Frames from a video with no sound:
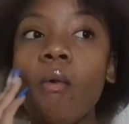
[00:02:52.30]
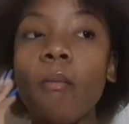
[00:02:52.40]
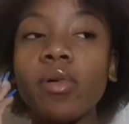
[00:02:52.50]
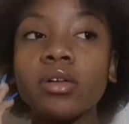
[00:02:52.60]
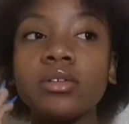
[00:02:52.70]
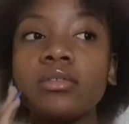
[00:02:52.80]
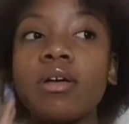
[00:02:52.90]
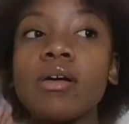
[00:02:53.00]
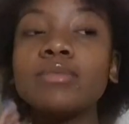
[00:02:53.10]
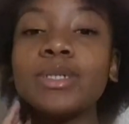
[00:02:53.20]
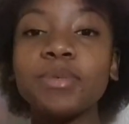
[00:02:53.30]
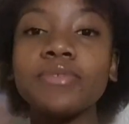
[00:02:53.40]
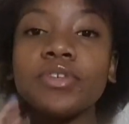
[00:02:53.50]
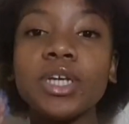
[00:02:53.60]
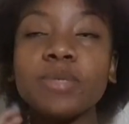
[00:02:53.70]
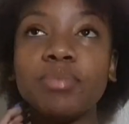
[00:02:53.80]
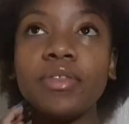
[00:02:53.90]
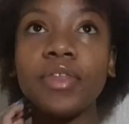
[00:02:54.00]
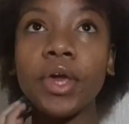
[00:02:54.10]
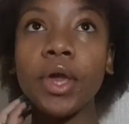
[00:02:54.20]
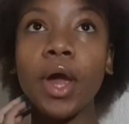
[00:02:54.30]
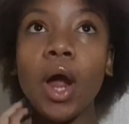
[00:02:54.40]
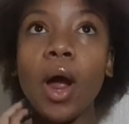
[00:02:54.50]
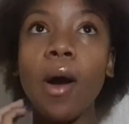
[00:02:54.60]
because my best friend has been there